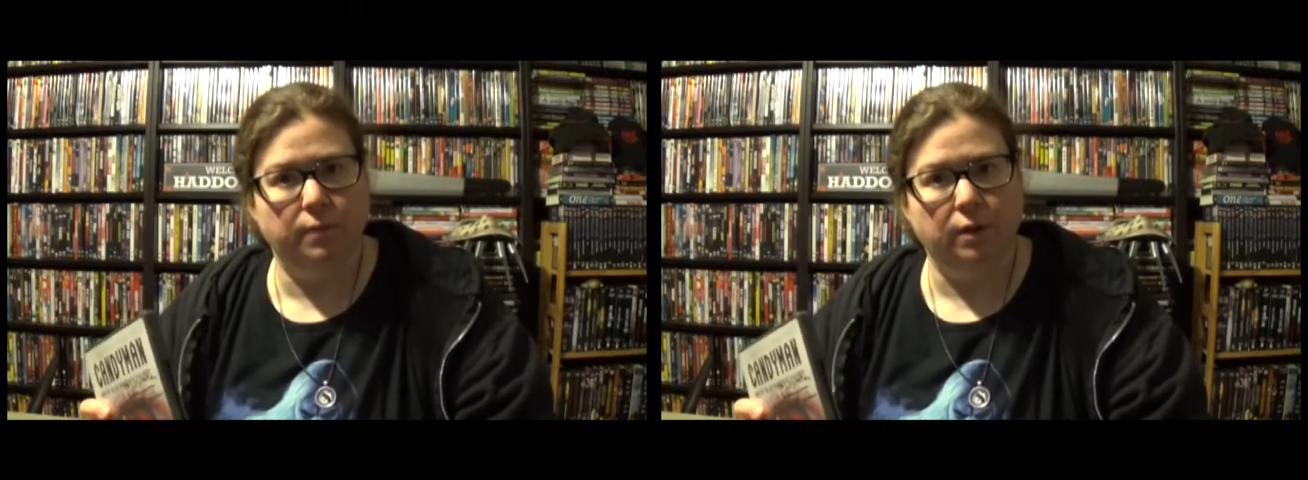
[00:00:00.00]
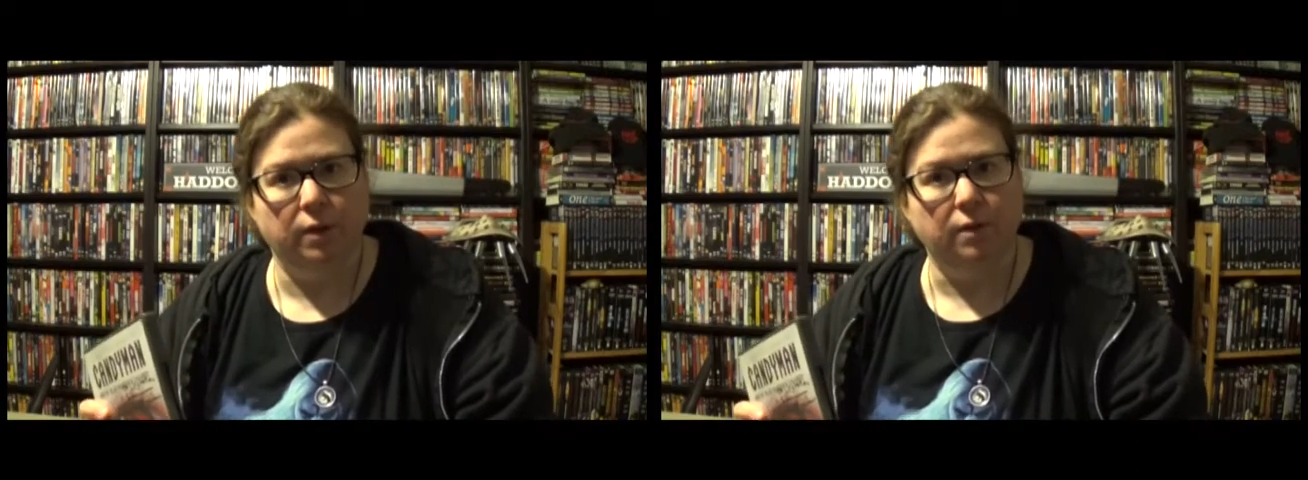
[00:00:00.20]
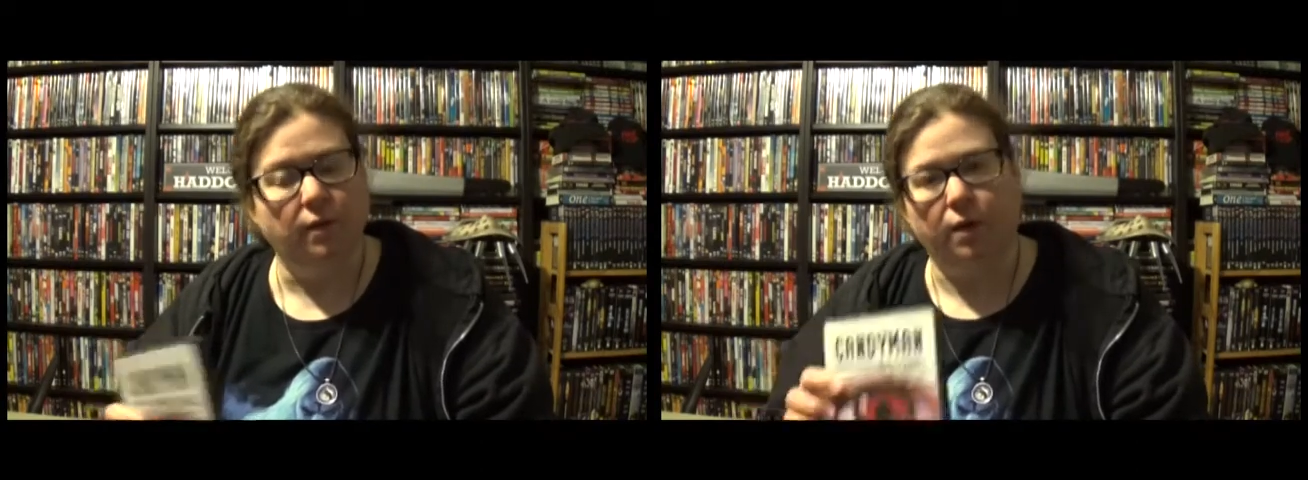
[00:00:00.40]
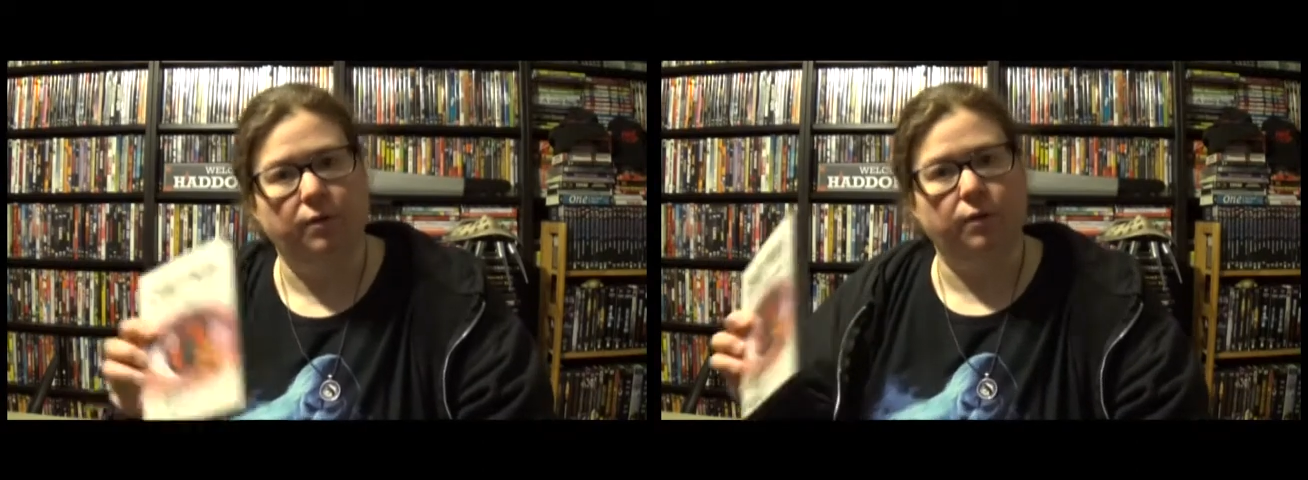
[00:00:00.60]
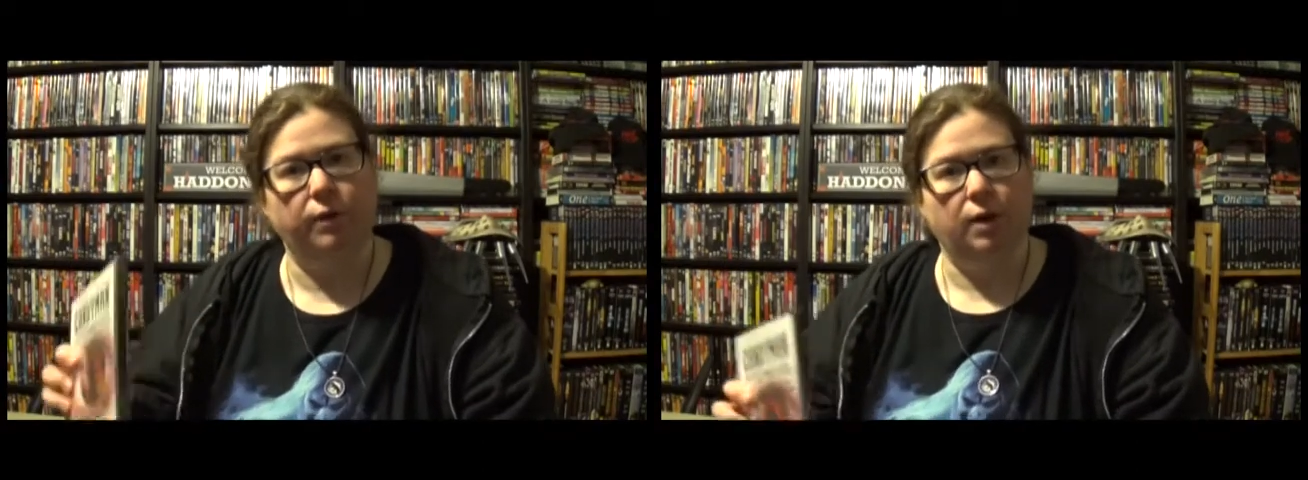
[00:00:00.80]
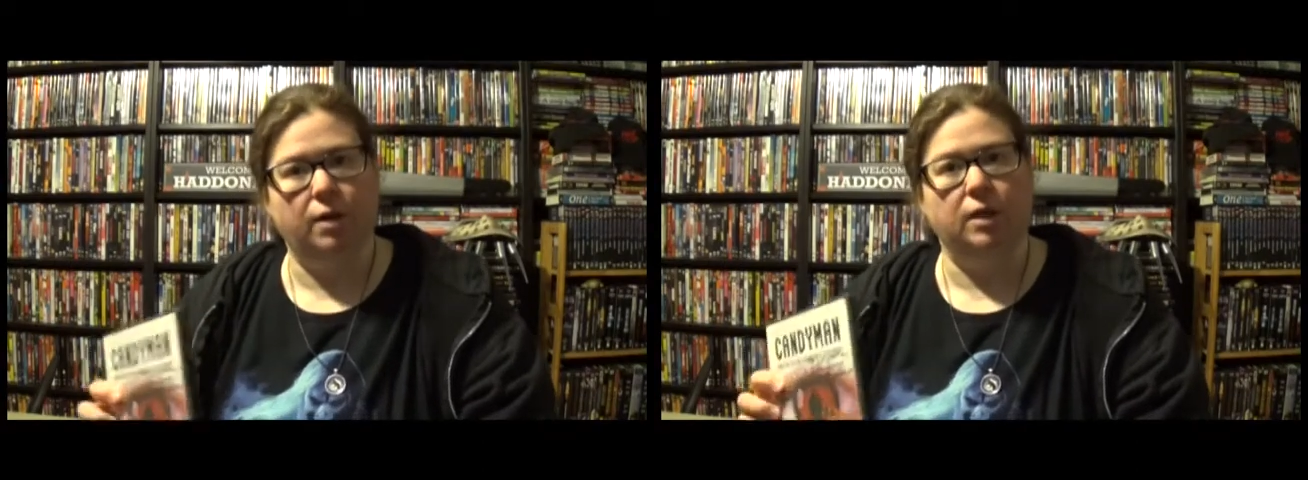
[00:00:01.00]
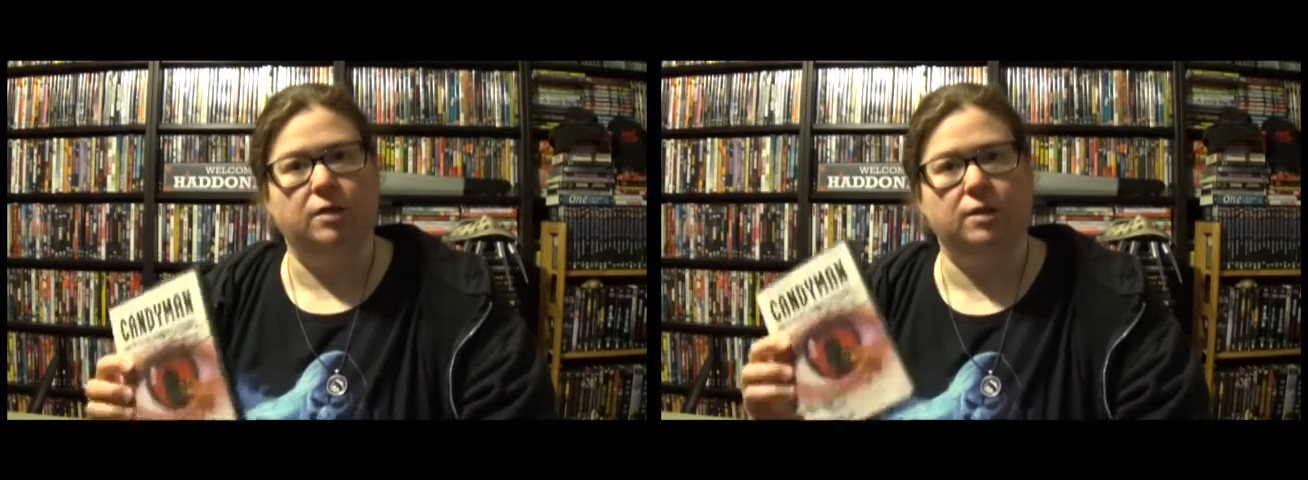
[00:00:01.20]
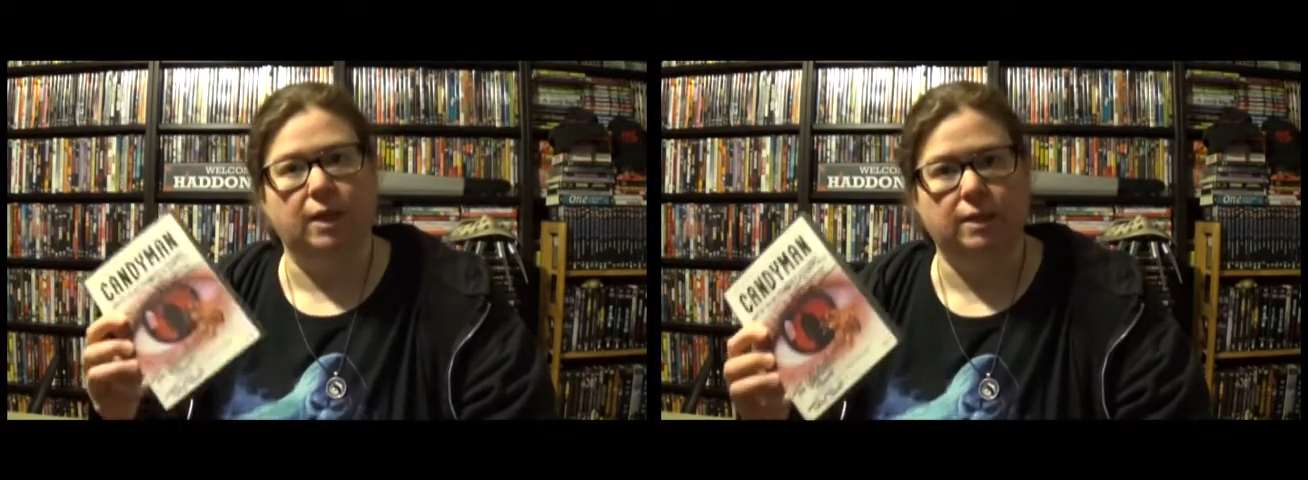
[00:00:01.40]
He's got enough going on,
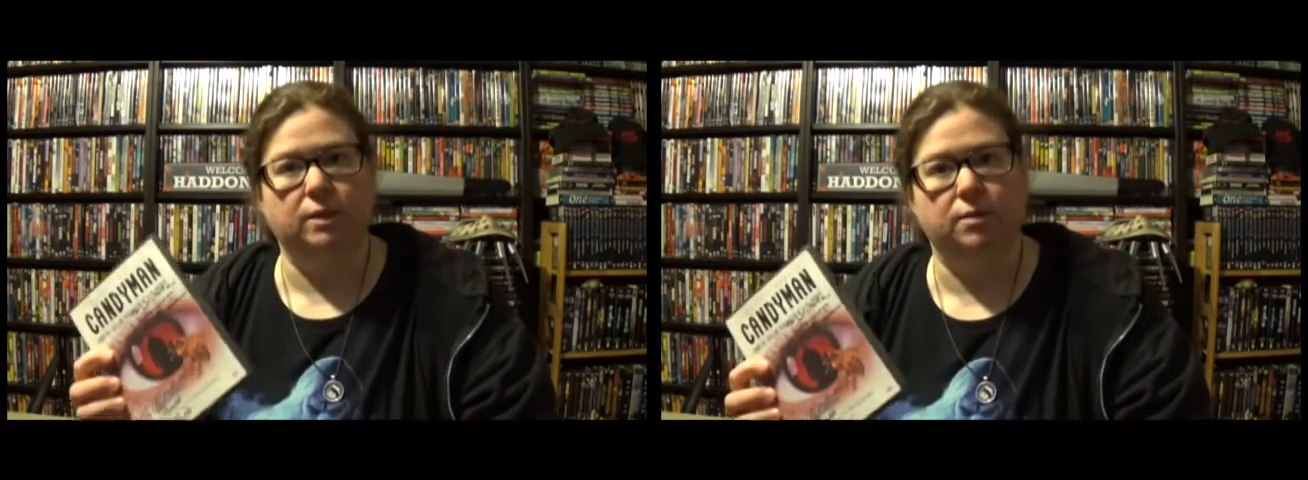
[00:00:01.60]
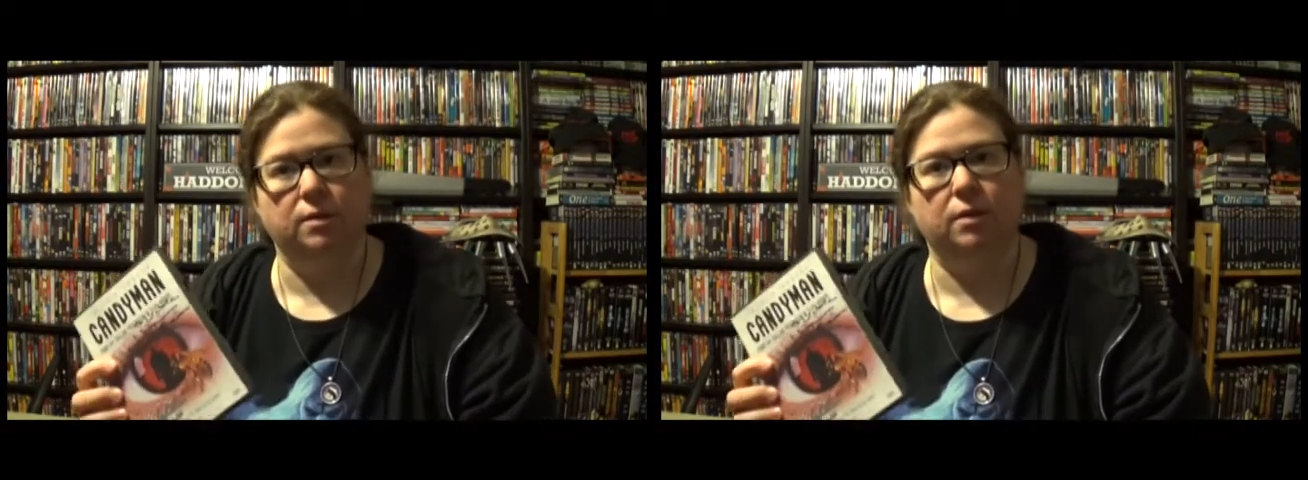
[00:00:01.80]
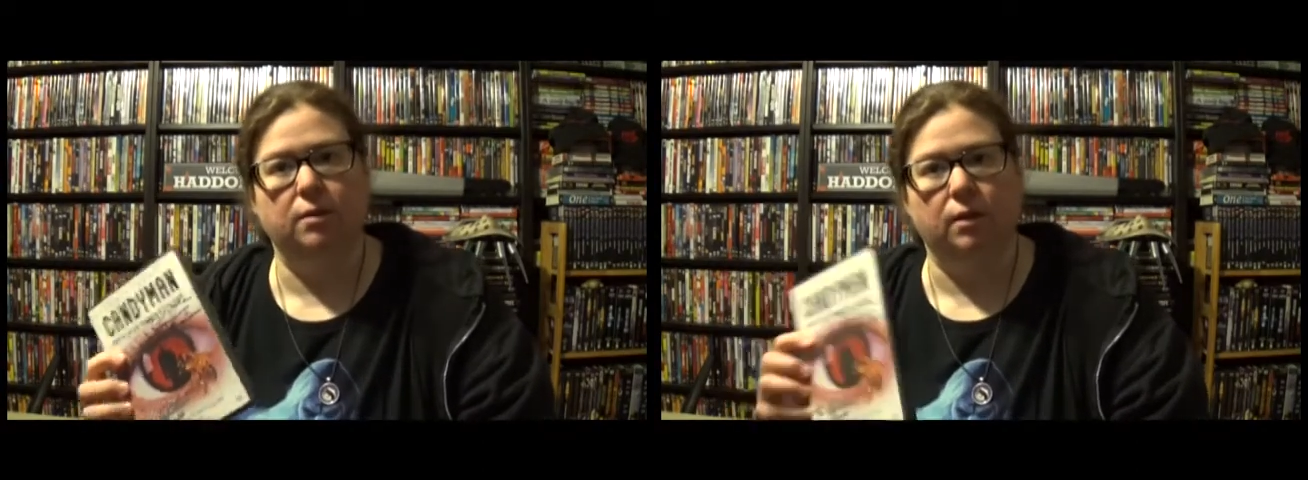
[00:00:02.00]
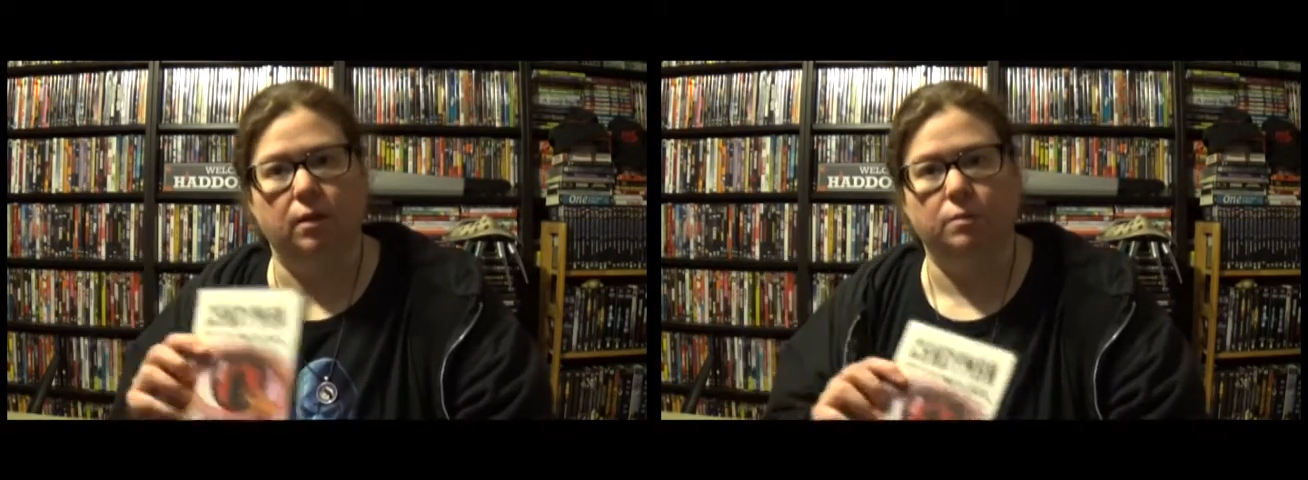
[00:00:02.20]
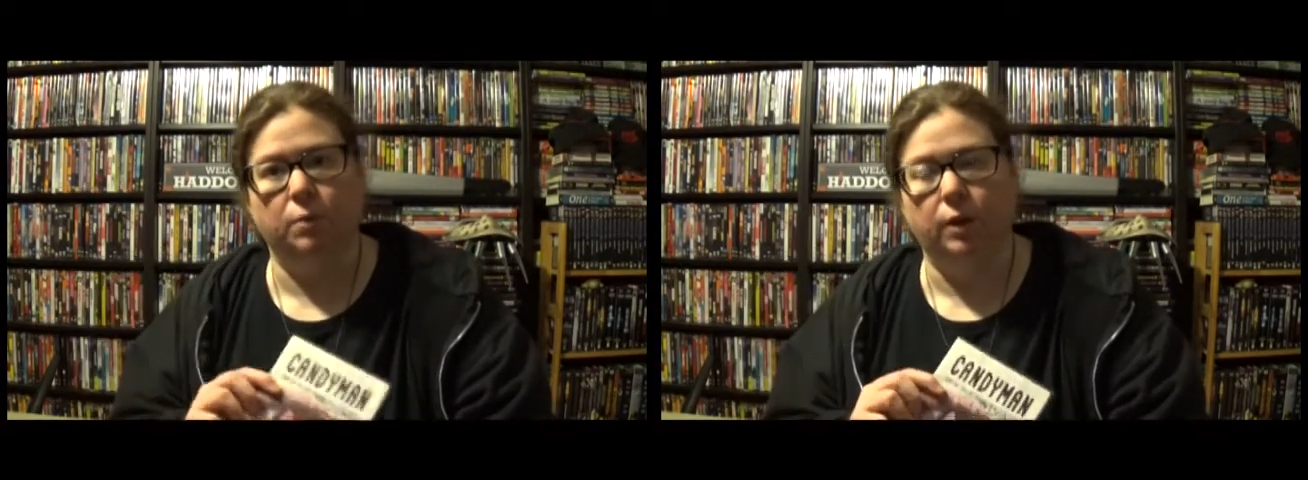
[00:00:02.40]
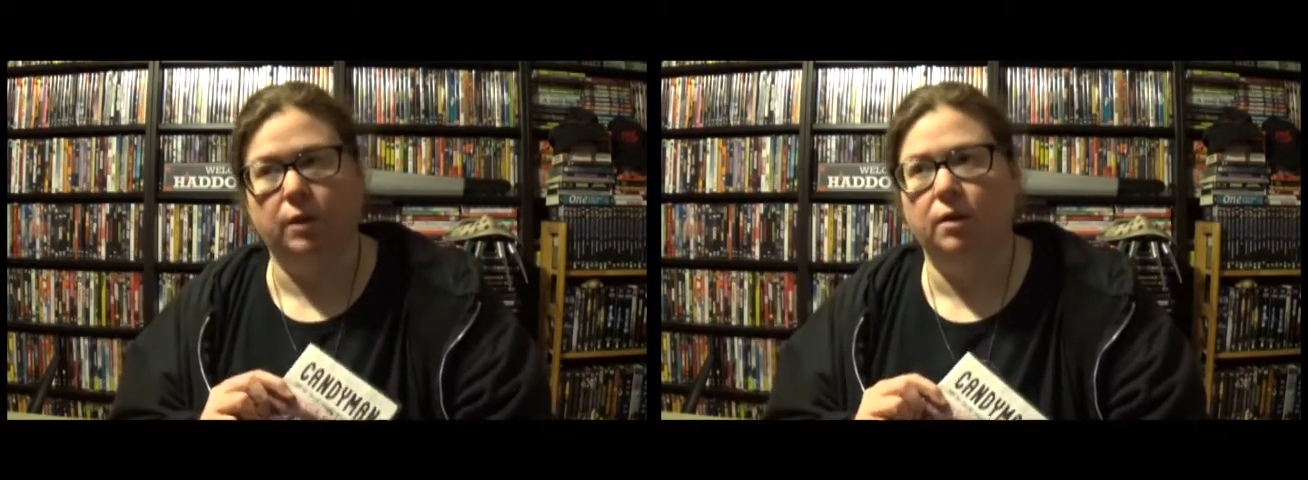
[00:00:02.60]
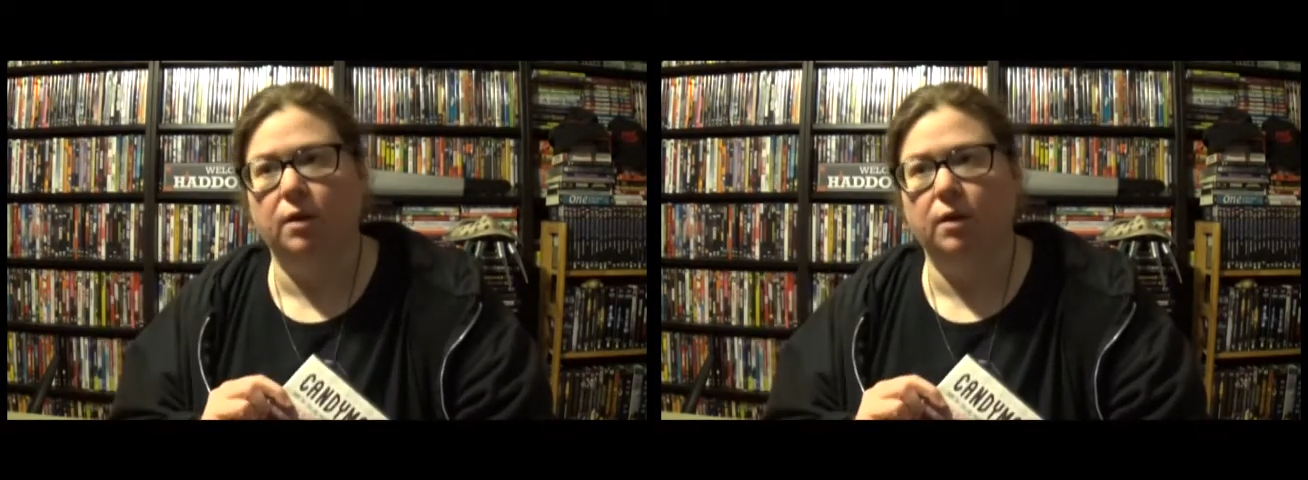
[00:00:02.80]
he's licensed it at this point.